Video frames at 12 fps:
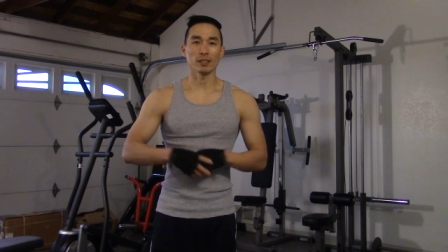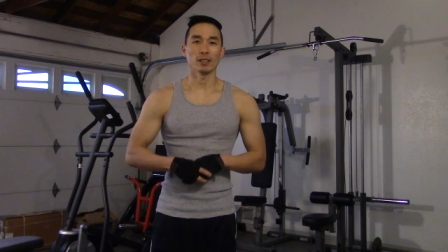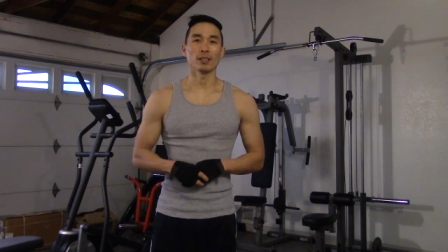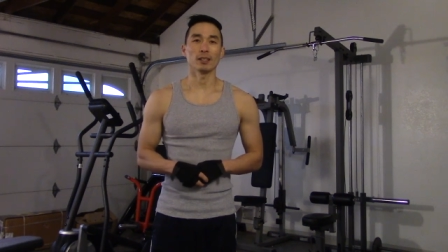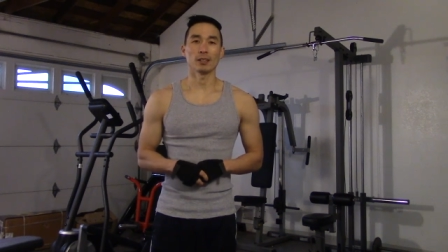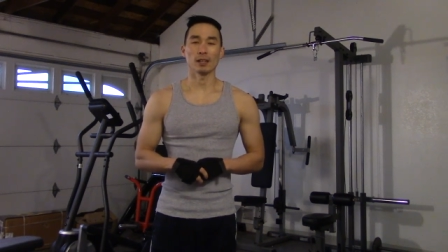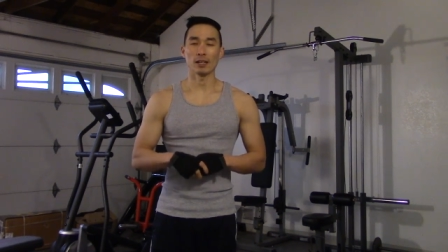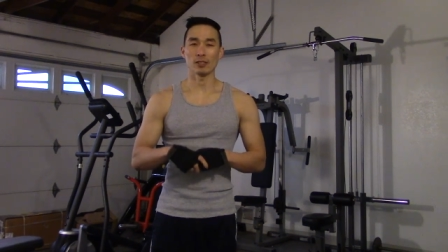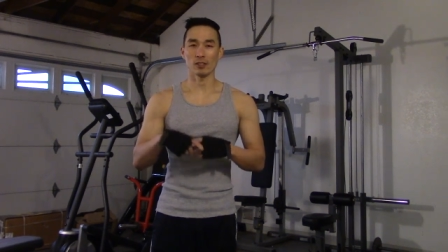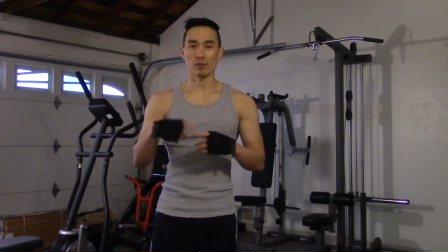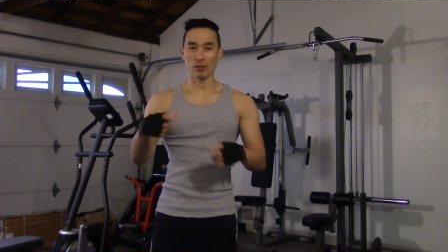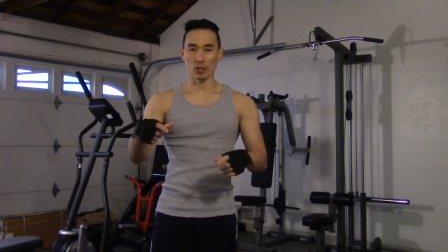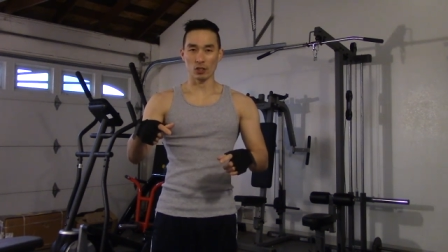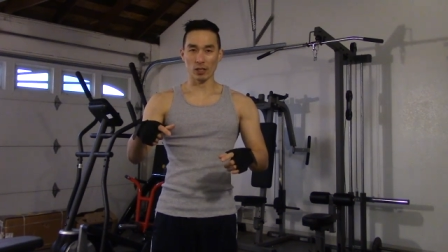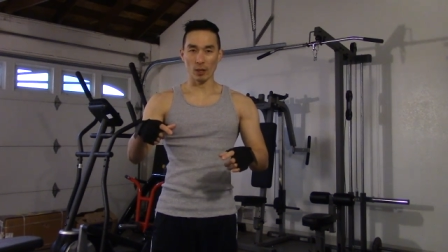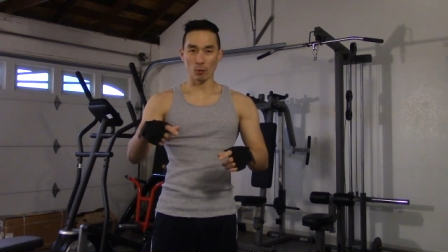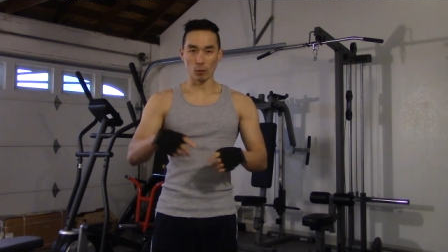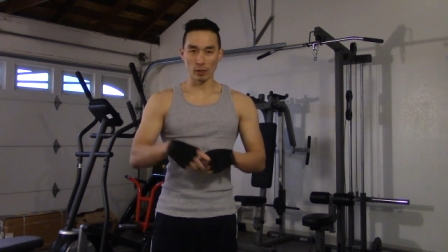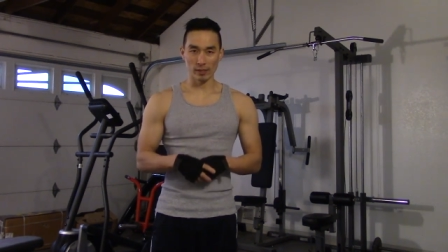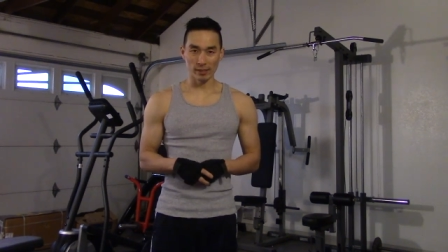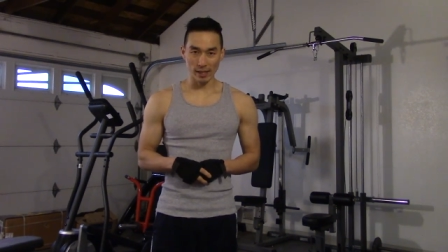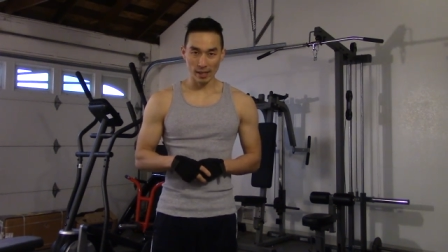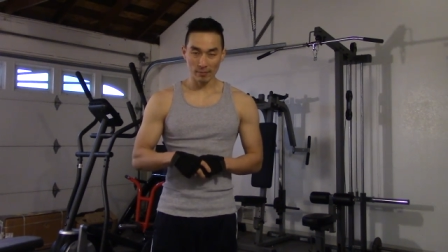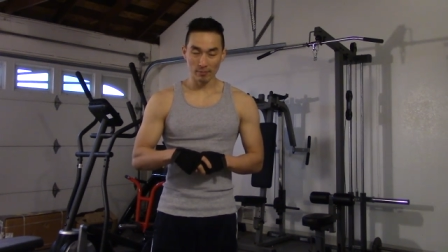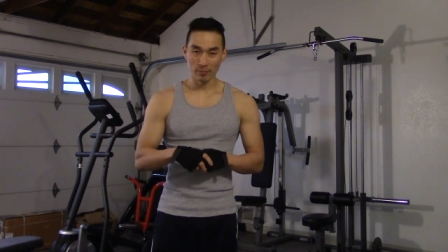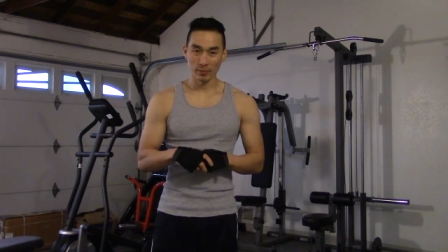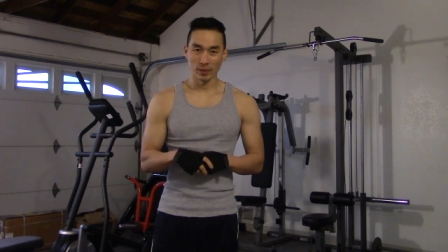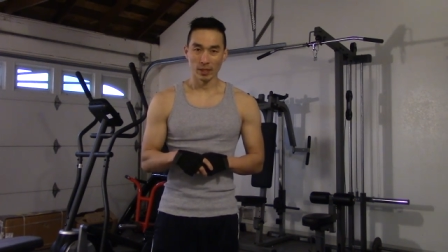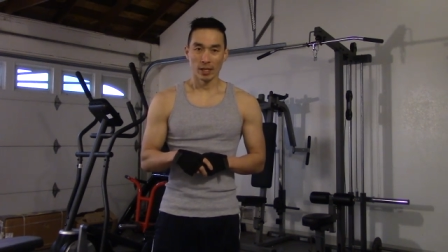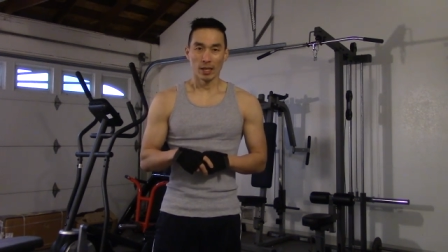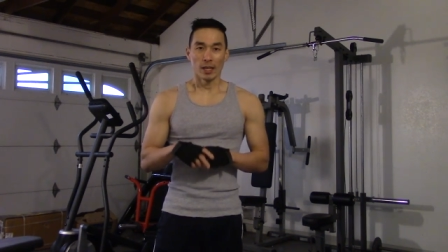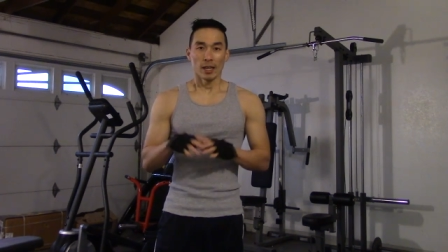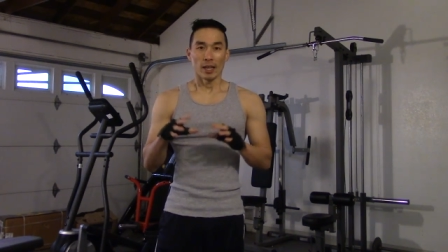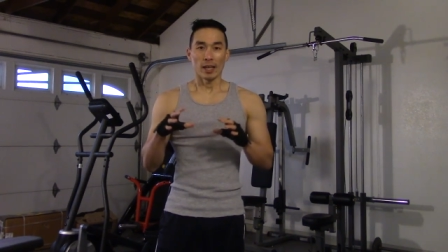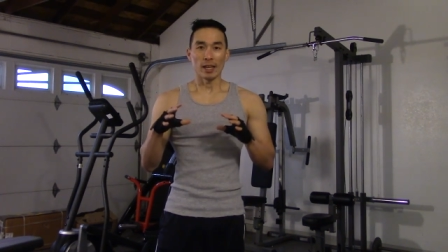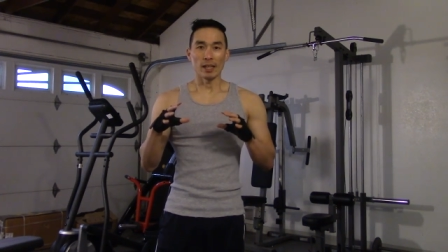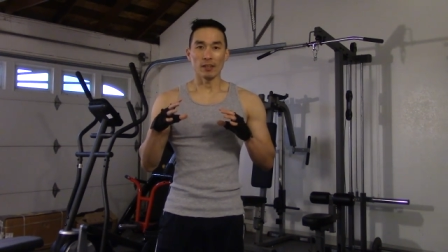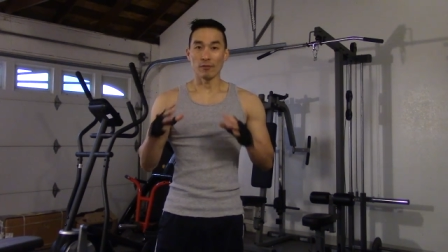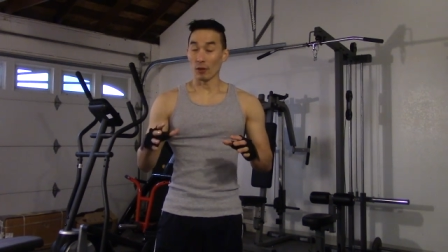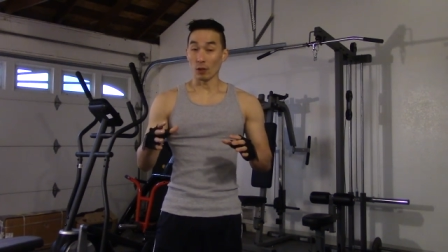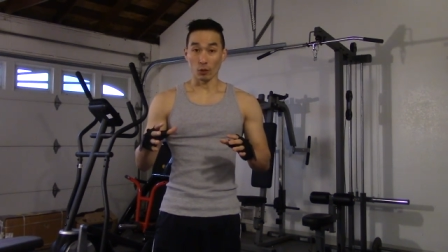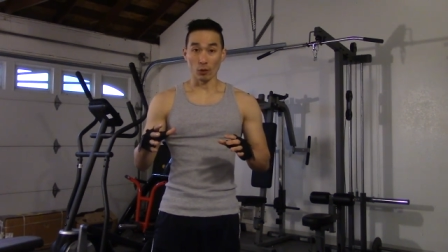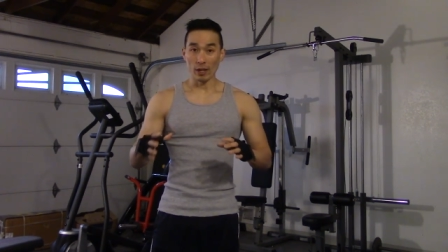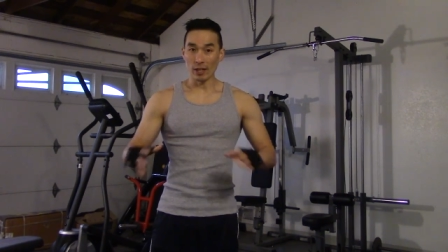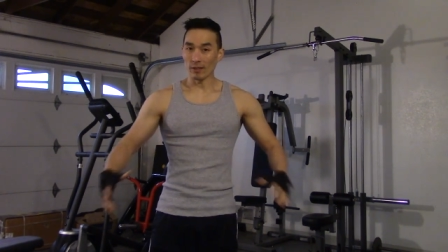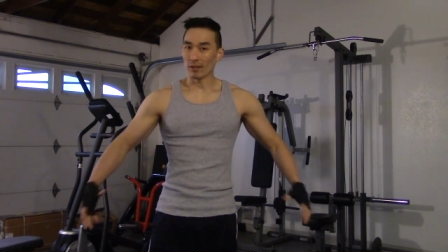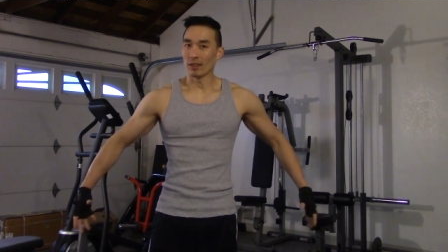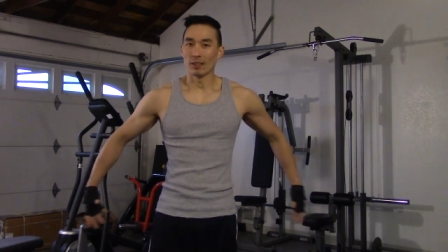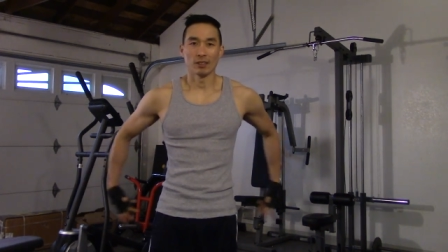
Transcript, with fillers: Uh, I just finished that one set and it felt great.